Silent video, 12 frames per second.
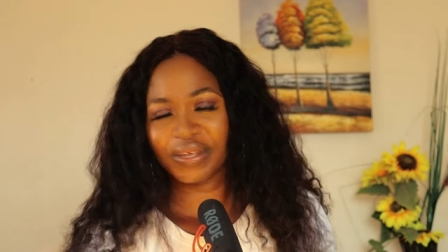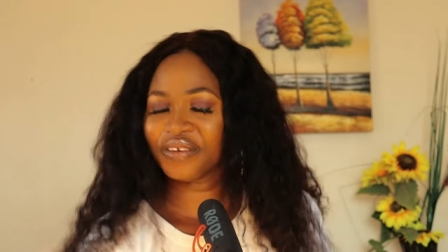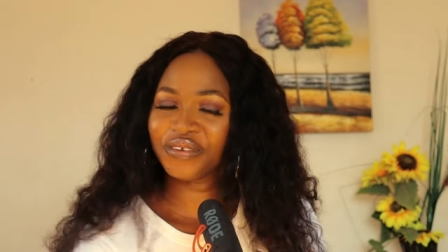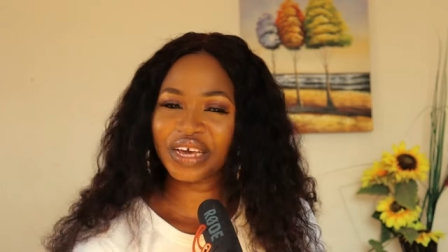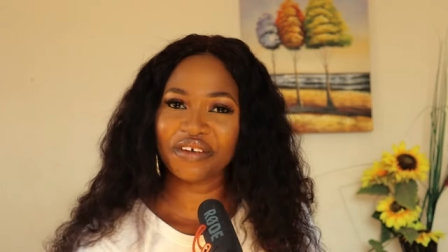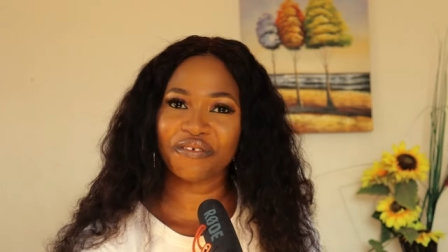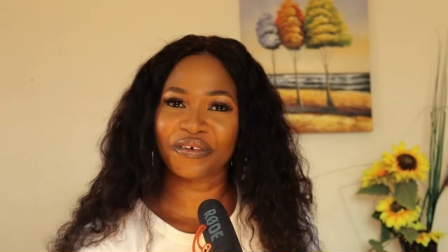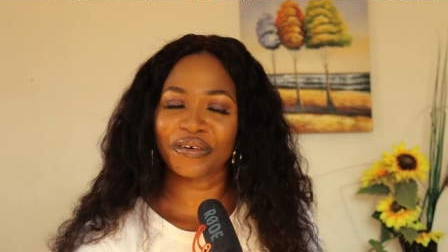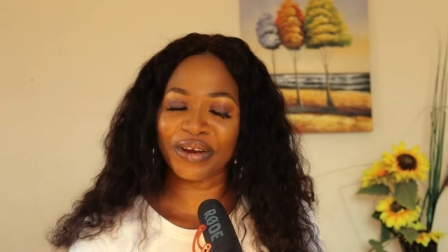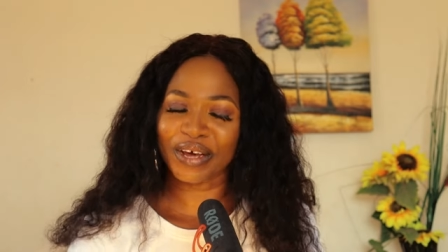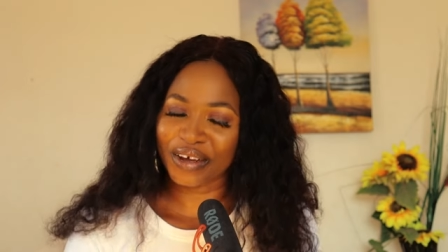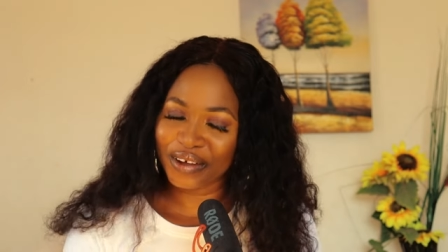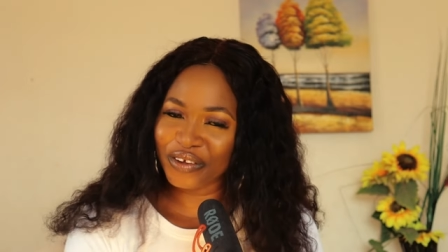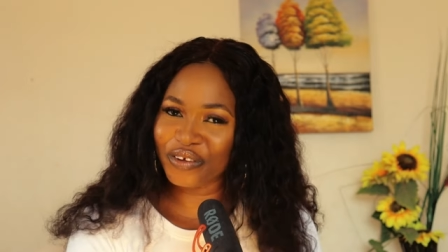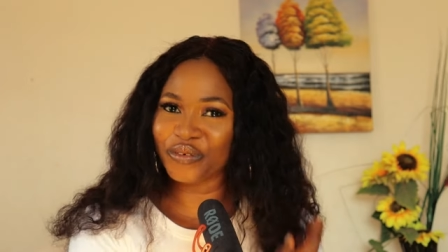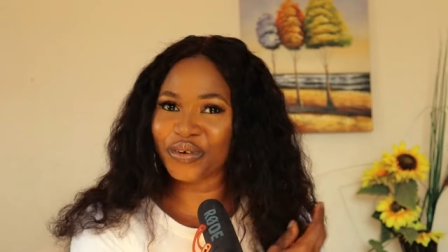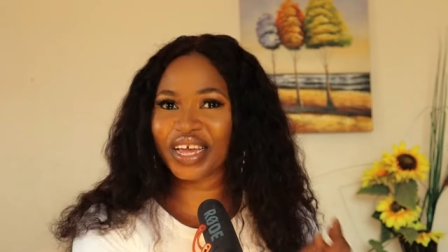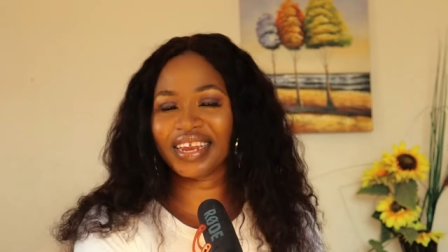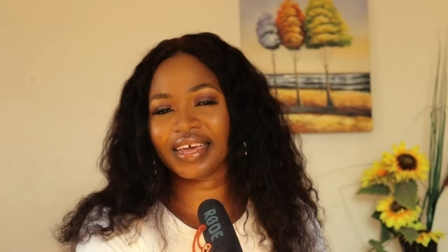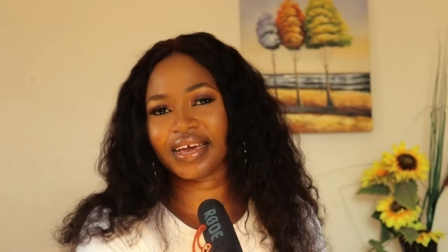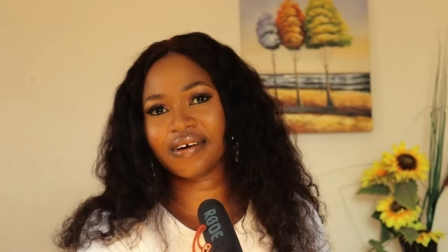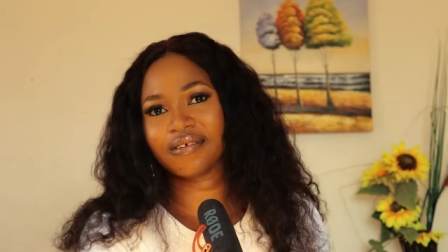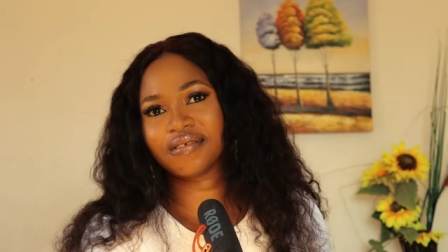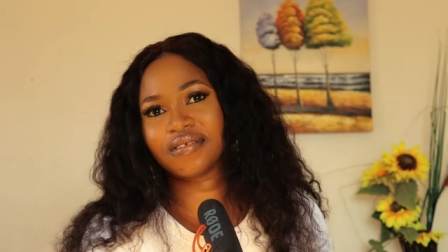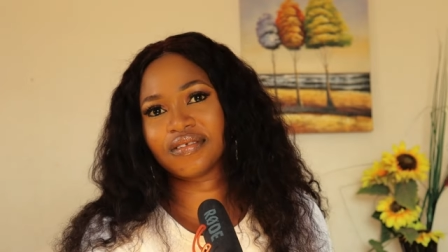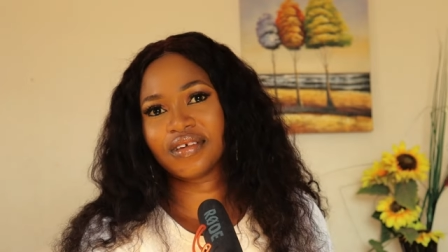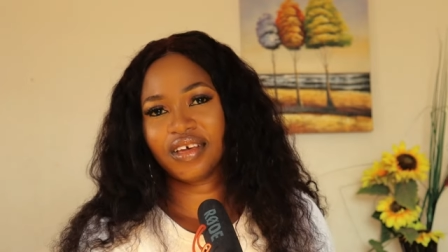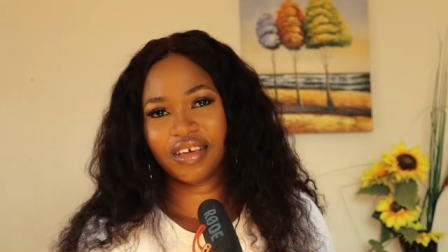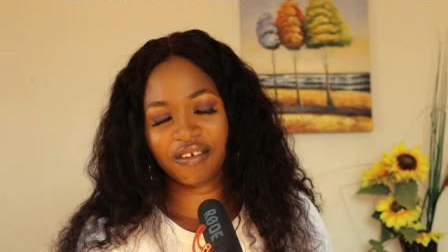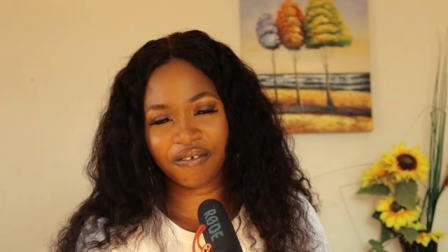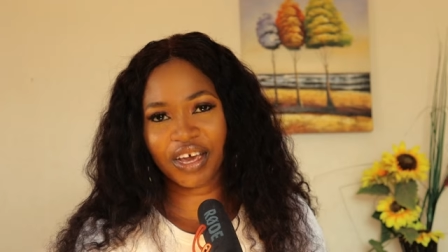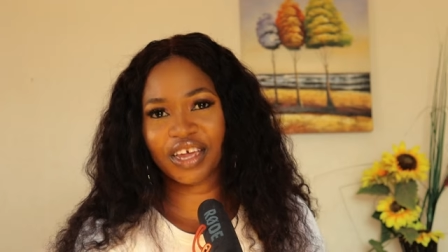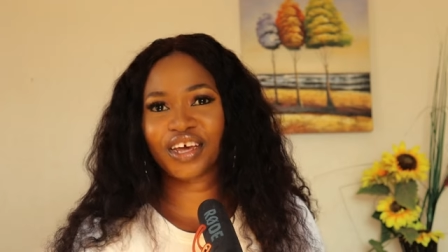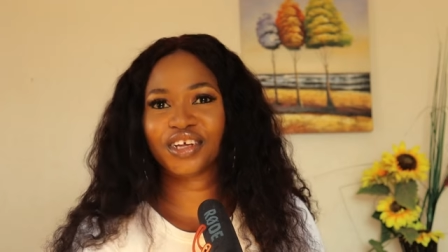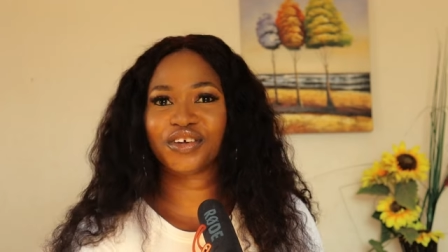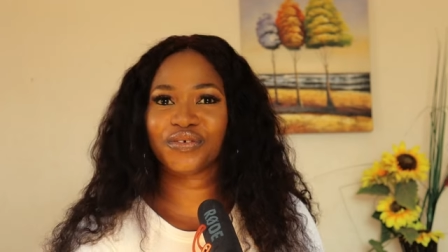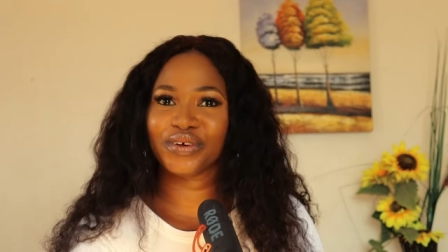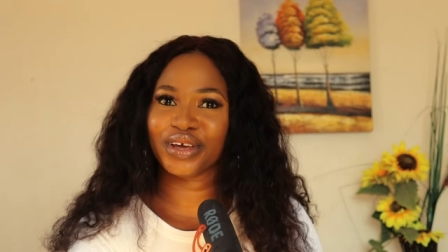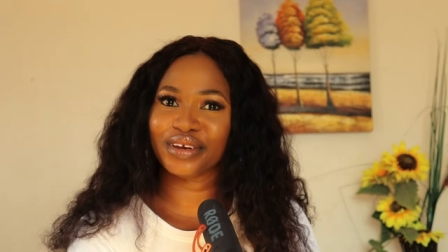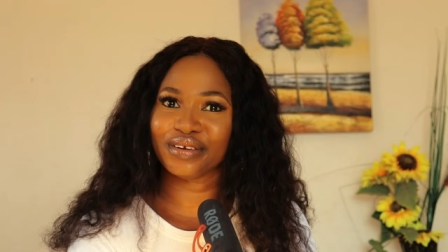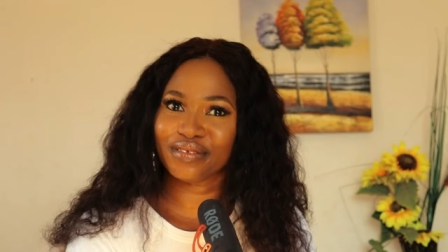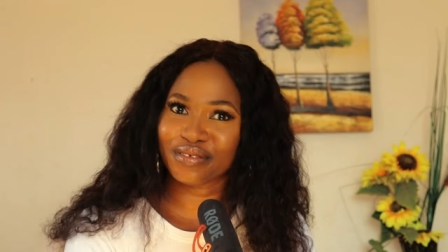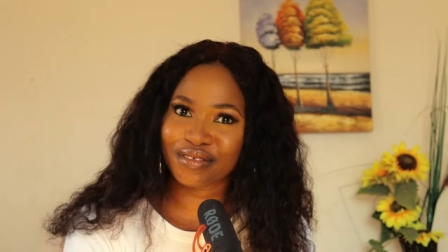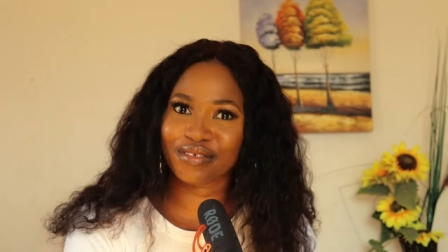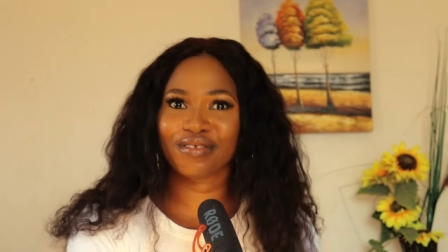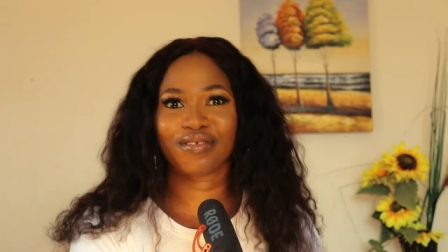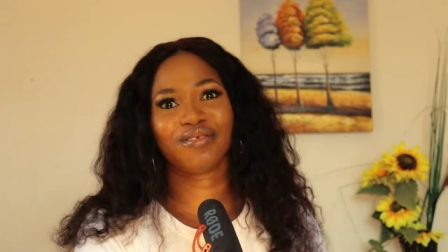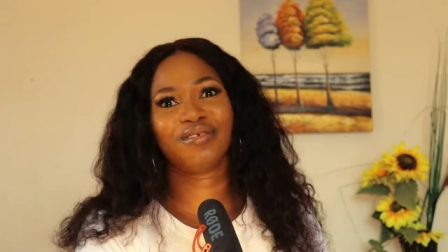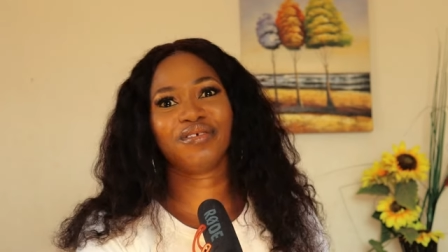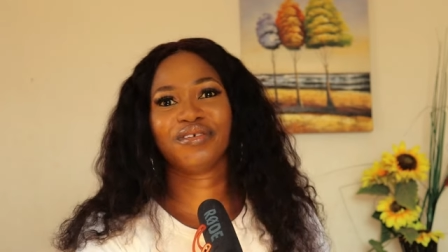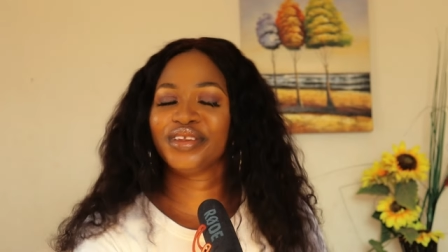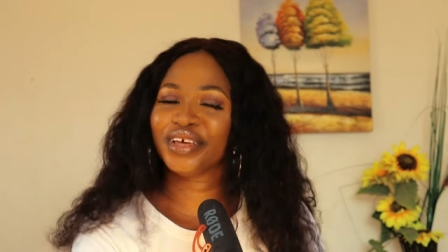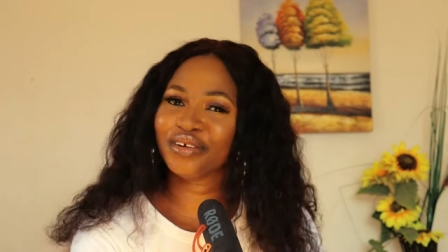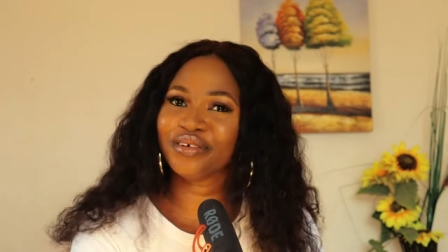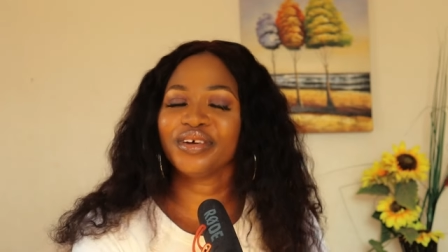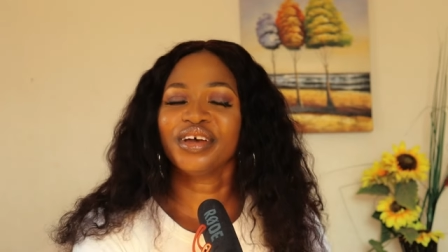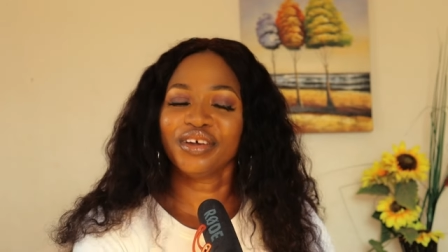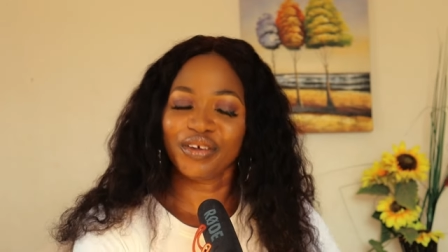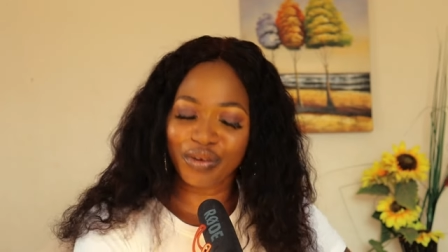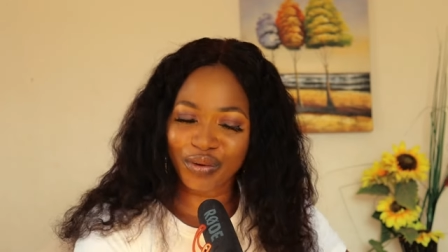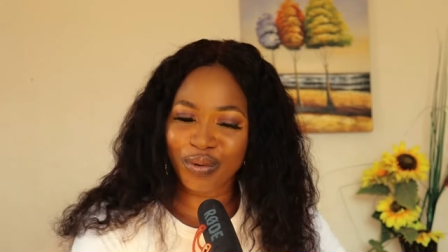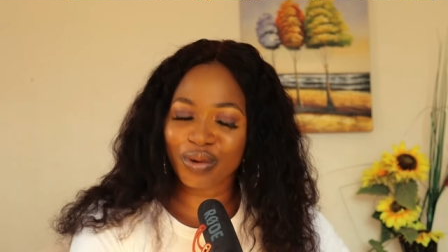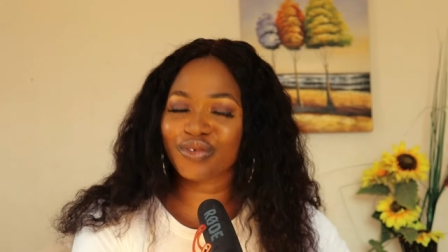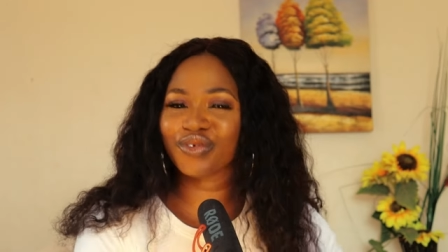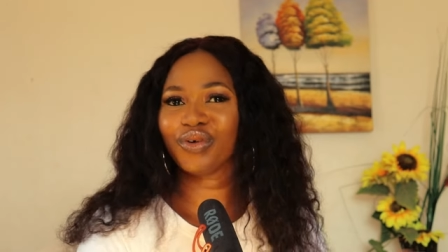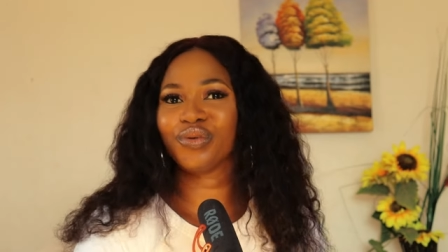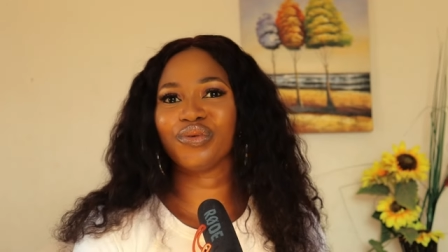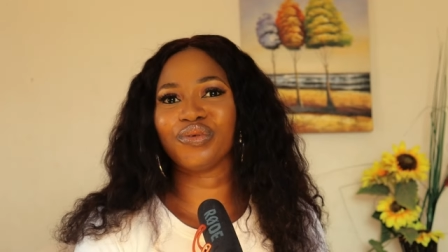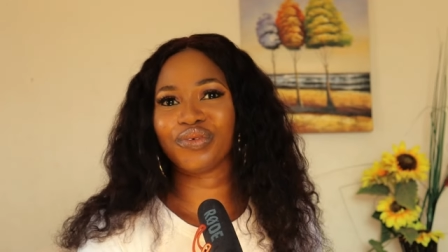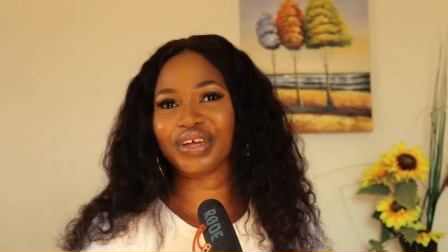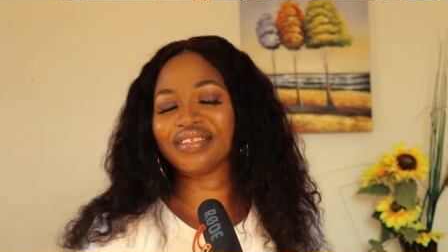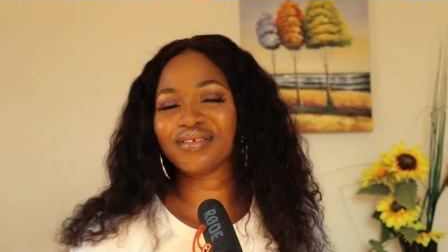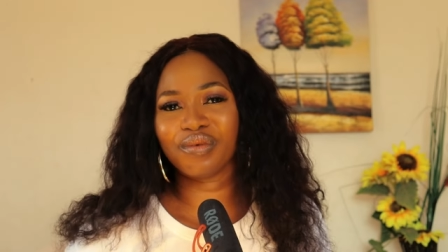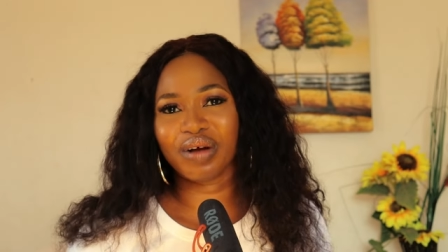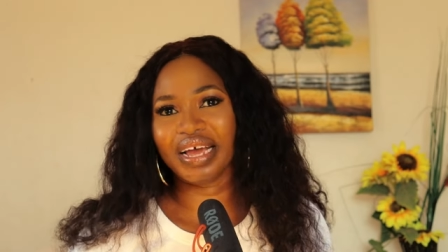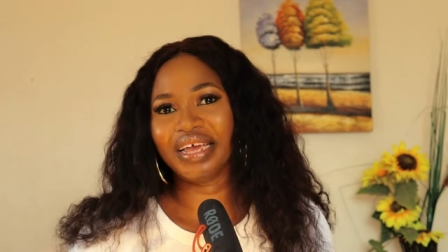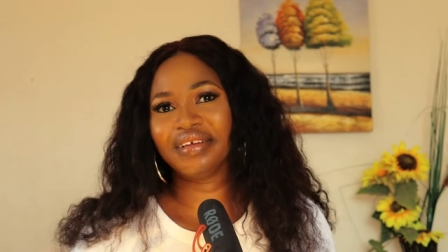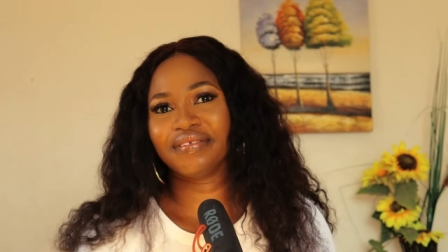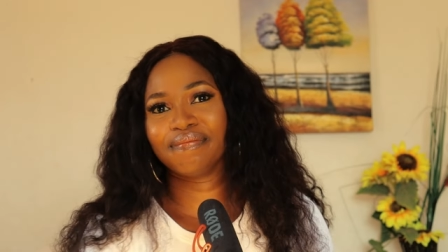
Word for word: If you are a foreigner, you will get a house. If you are a Nigerian, they know you go struggle to rent. Why?